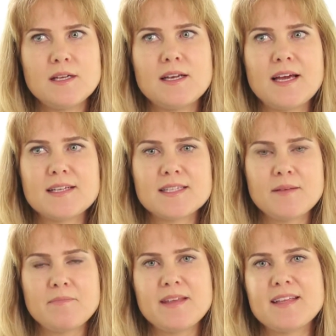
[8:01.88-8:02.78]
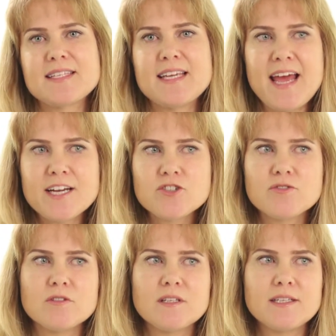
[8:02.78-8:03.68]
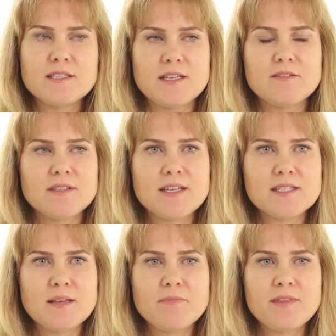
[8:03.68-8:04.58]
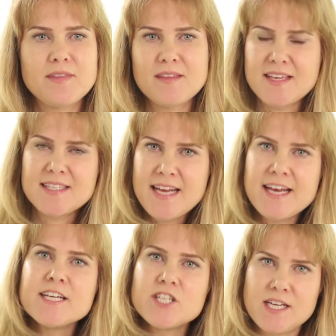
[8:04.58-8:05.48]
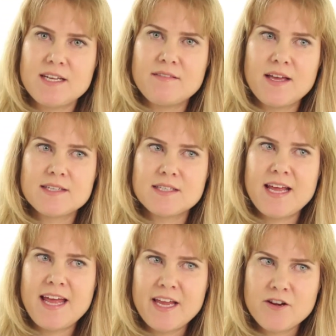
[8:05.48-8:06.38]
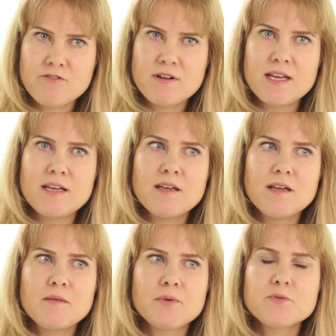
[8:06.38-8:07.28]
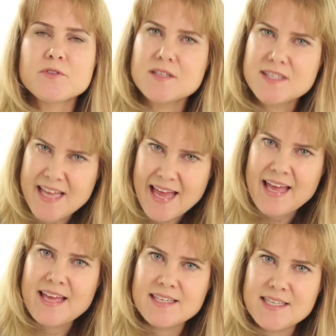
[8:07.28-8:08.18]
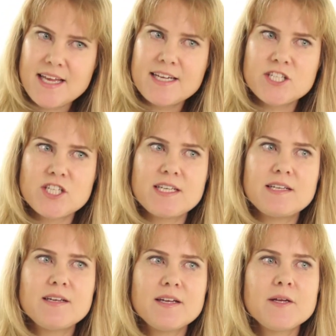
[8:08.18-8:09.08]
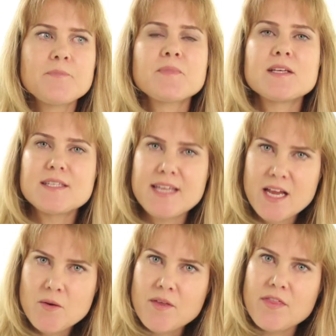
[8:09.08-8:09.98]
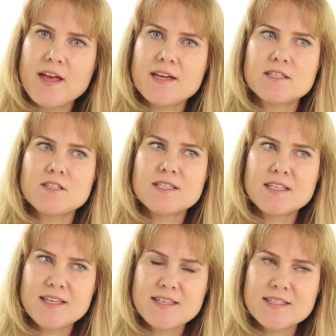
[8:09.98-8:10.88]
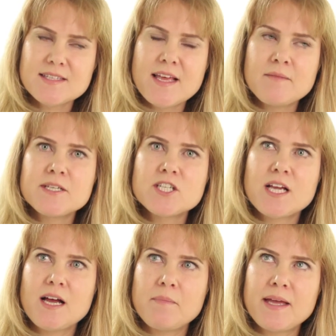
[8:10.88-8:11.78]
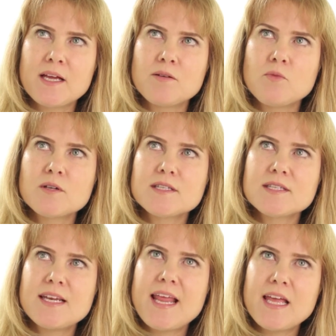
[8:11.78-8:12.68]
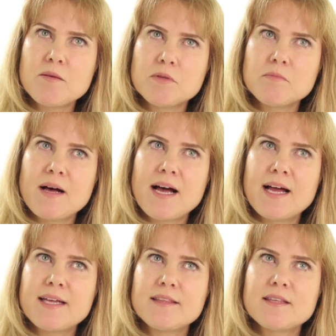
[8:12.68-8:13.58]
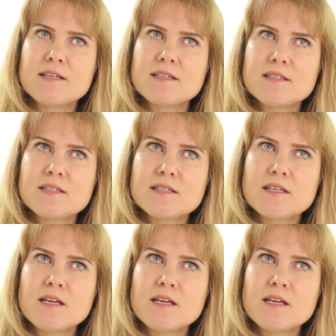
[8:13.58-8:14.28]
like it's something that's lateral, and there's an energy in that, an angry but also sad energy. Stay with that and just think there's this image coming, and what's the label behind this?